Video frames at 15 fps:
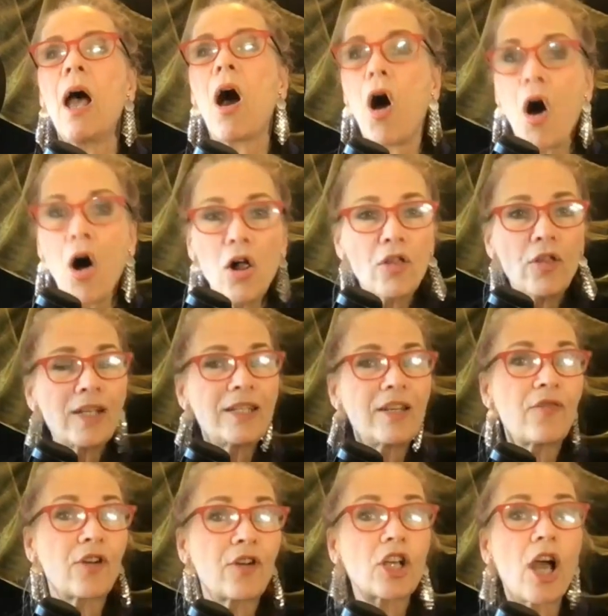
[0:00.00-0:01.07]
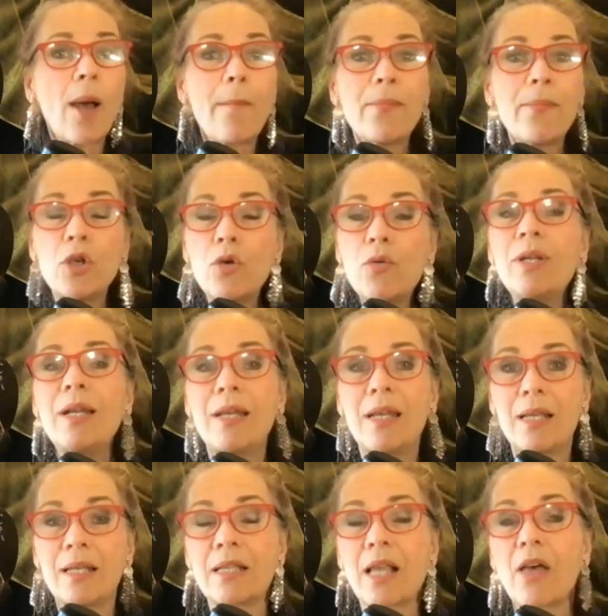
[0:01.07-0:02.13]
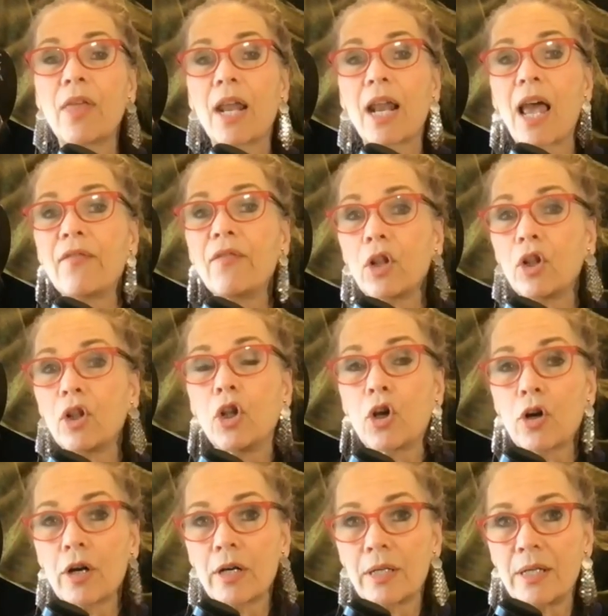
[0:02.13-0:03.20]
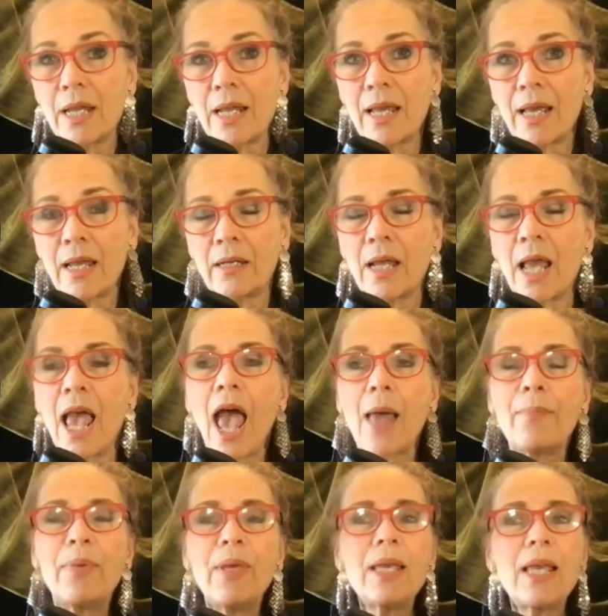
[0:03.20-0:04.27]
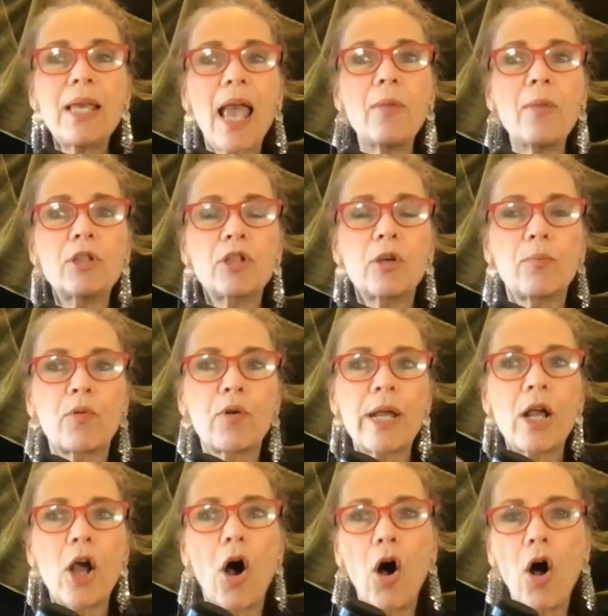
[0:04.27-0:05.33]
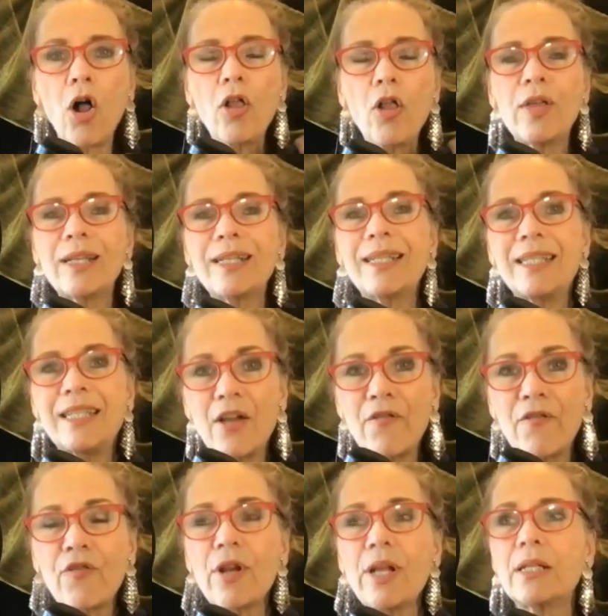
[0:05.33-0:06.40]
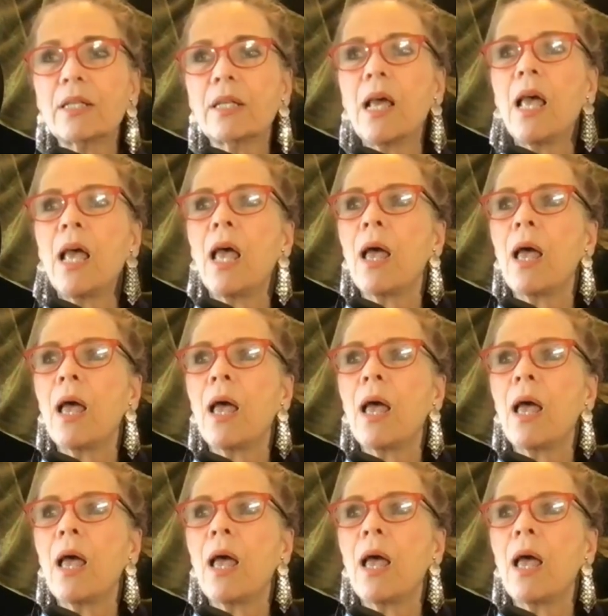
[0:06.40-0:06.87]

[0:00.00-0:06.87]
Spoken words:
all the different communities that I've learned in, and being able to bring all the different